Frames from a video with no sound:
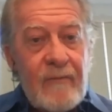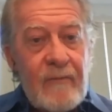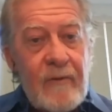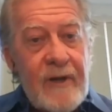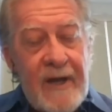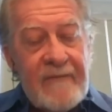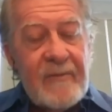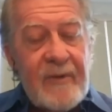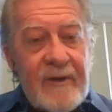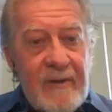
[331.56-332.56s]
would have to
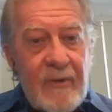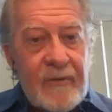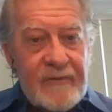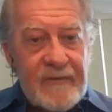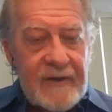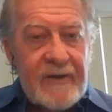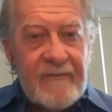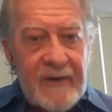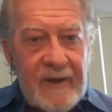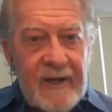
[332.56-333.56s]
be the most
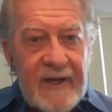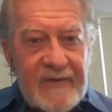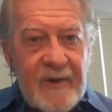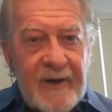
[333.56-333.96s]
significant aspect